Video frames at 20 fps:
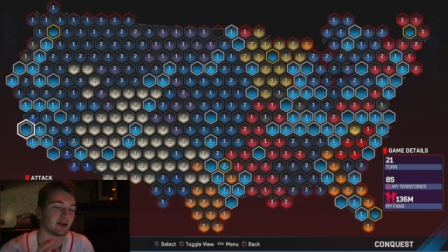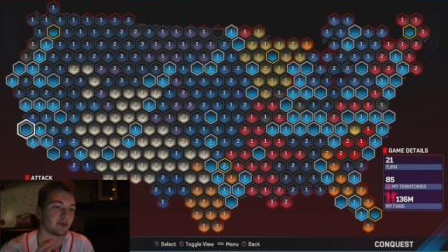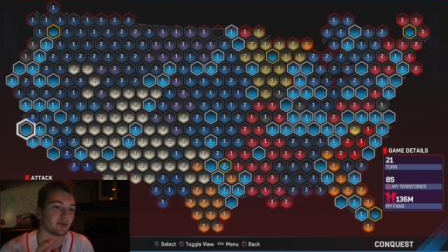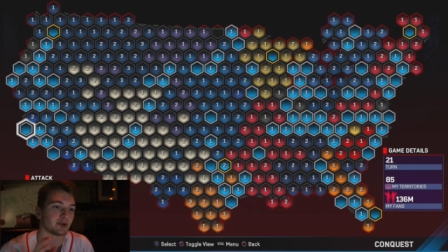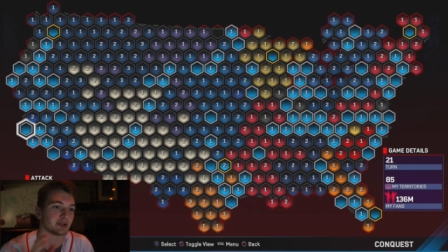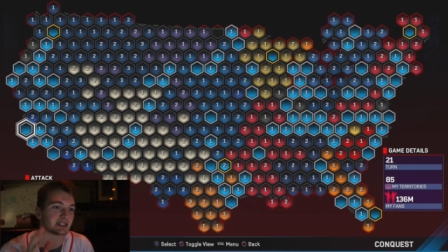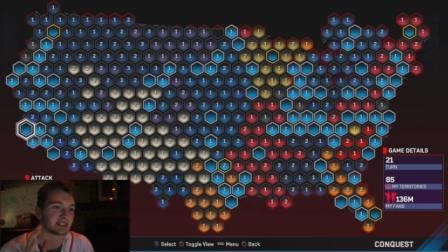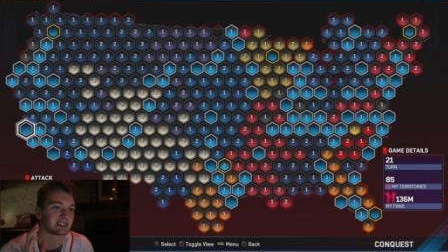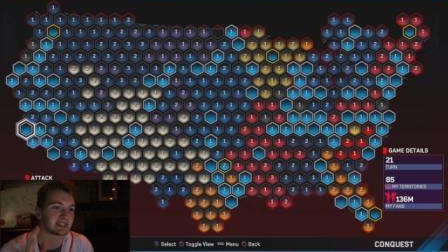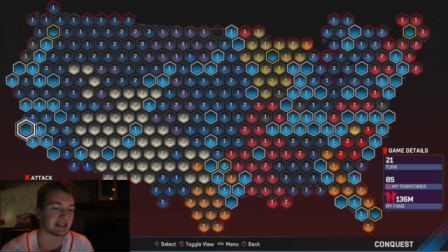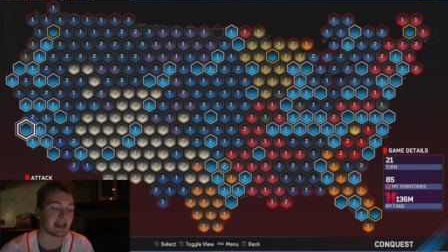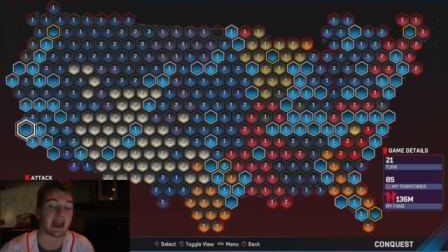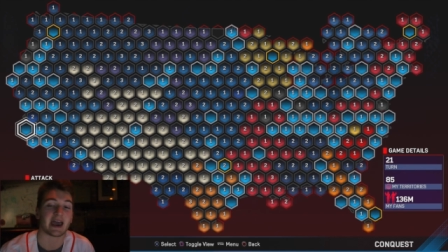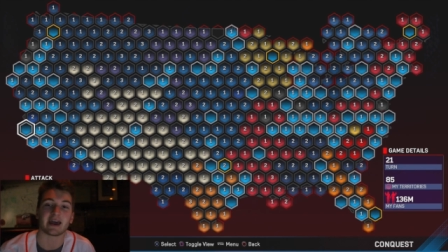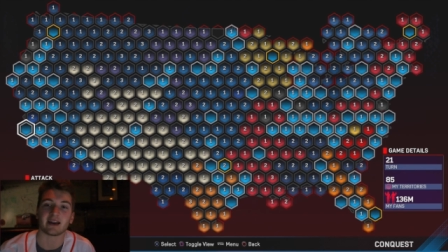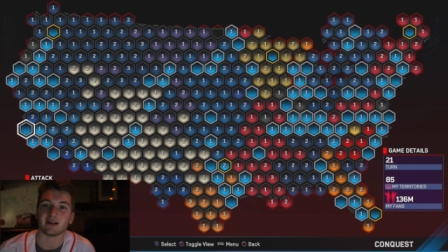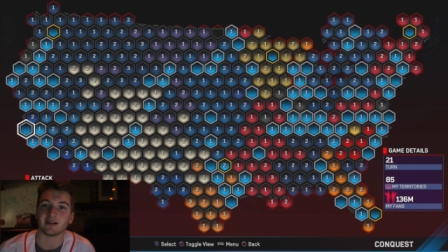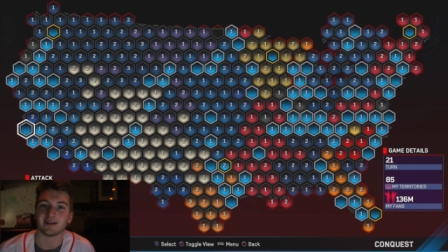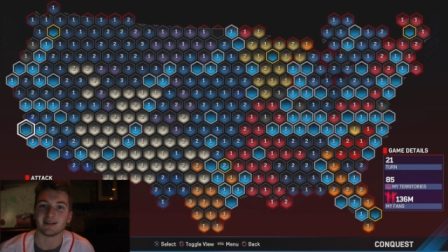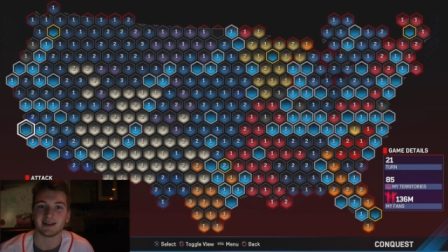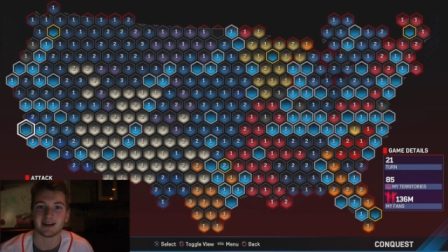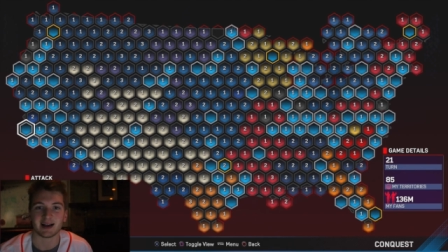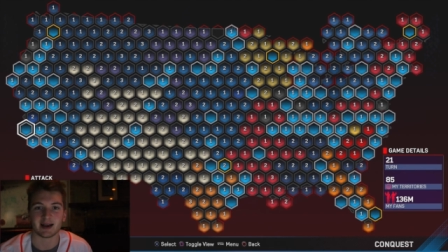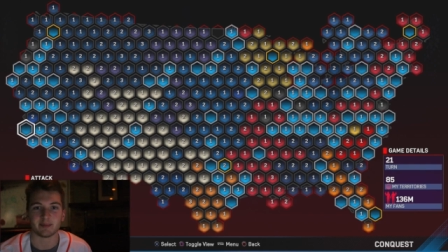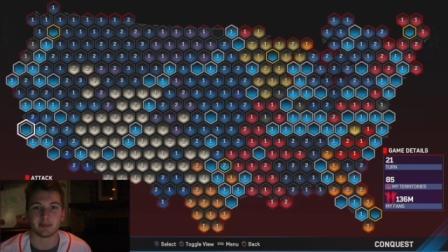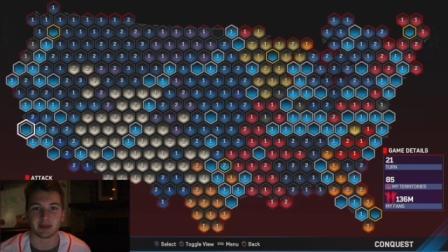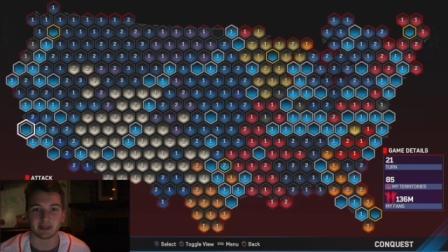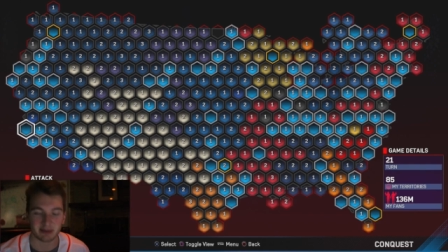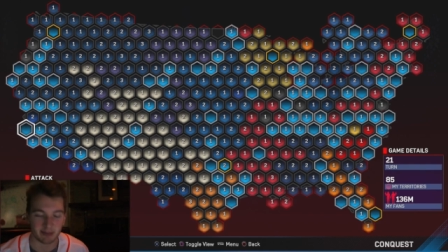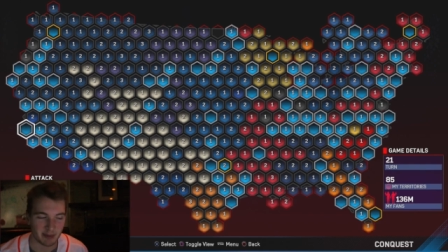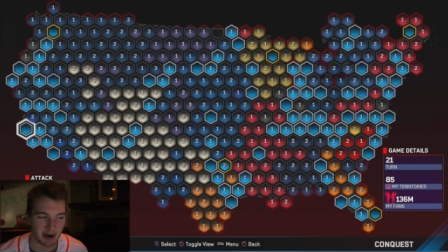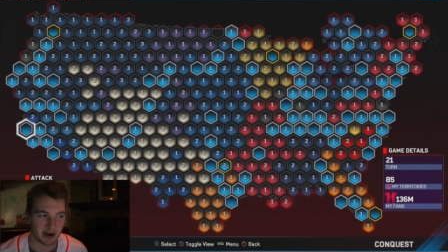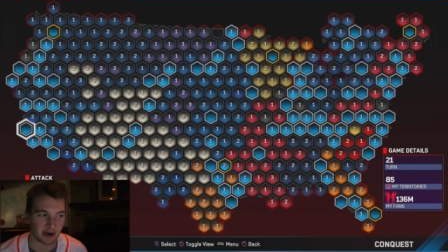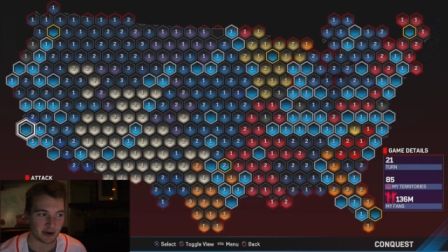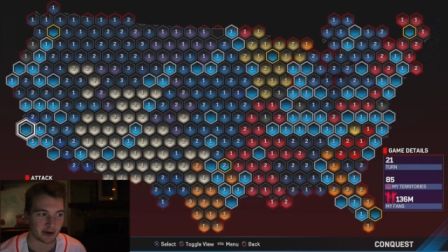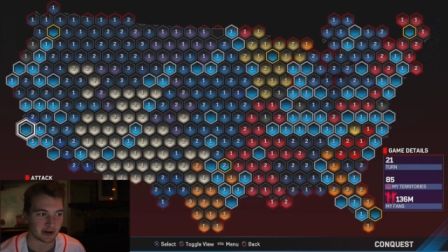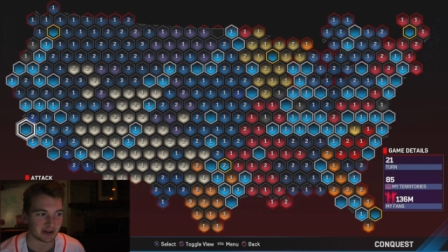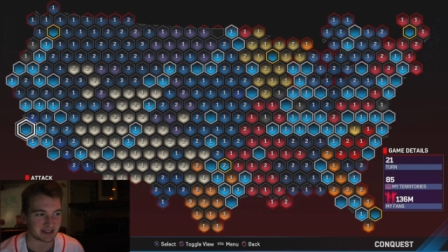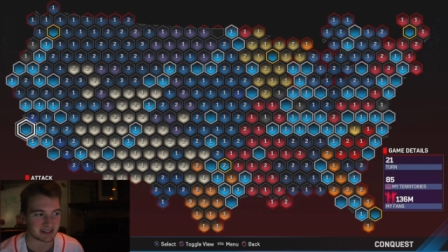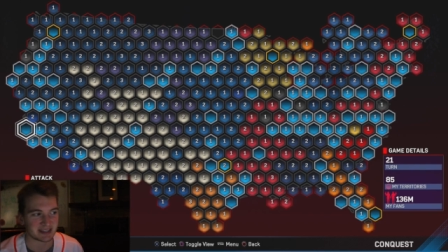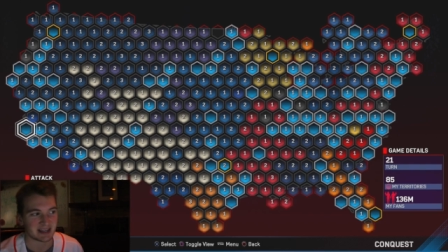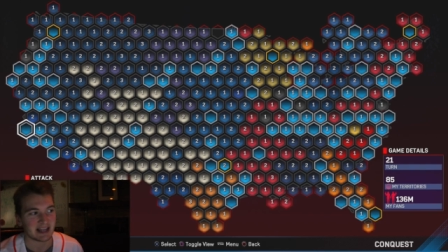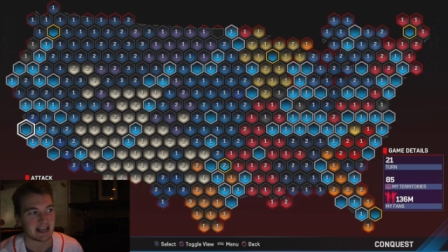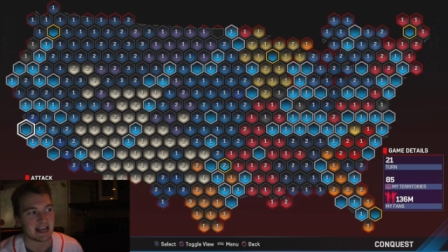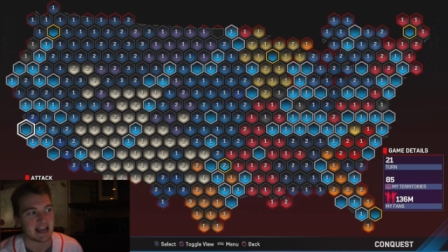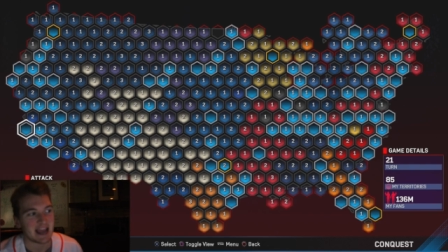was Seattle. I beat the Mariners.